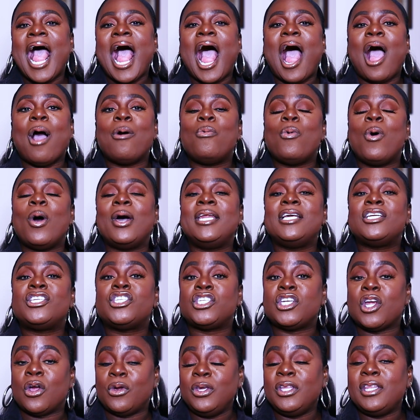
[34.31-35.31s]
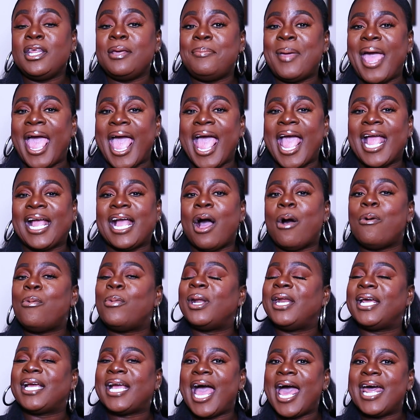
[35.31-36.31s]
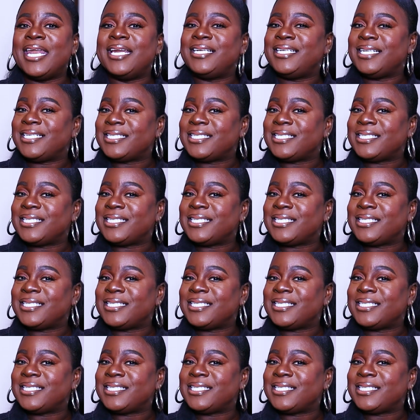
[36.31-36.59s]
I want to show you the bag. I want to kind of